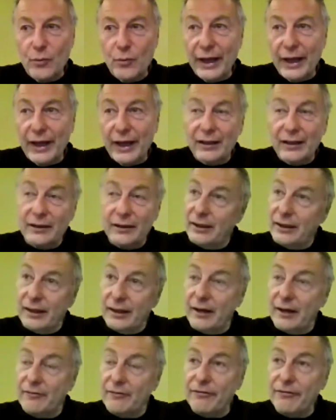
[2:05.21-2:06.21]
We had
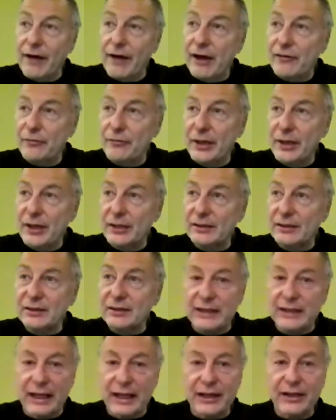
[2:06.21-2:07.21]
a 5-minute
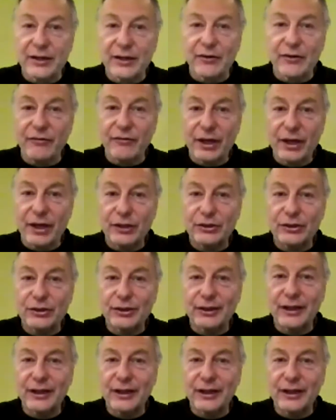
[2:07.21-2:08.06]
standing ovation